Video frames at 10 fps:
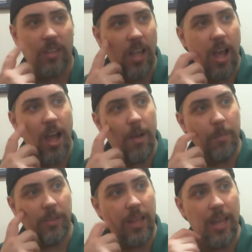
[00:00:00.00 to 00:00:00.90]

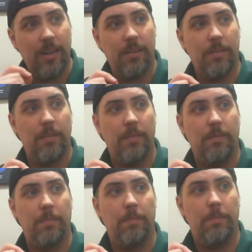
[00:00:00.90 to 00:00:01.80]
Let
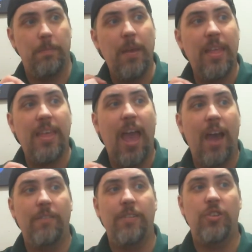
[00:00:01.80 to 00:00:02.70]
the
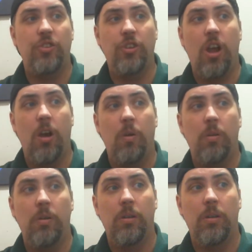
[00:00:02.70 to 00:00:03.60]
average Joe
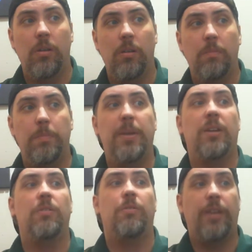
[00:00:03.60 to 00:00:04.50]
be a
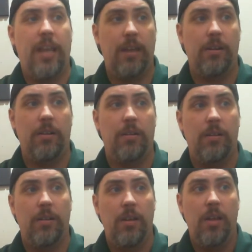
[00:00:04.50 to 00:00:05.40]
creator.
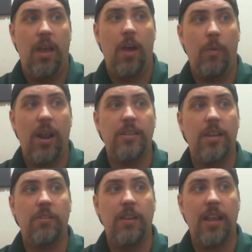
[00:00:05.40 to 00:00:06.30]
And when I
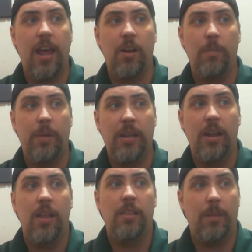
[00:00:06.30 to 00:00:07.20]
say create, I don't mean
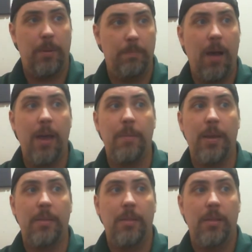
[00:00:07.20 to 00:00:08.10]
let me buy
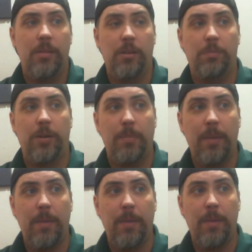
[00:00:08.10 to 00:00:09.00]
my little
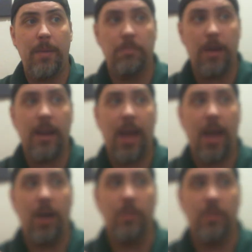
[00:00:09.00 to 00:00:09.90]
pre-manufactured meta
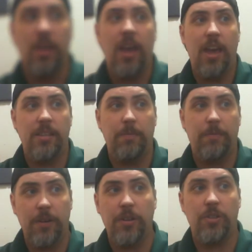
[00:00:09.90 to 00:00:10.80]
house and some
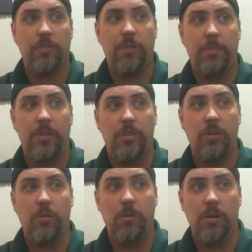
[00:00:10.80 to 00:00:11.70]
furniture from the
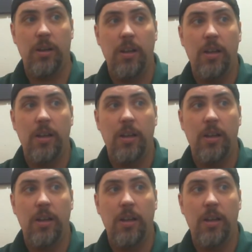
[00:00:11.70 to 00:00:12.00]
store.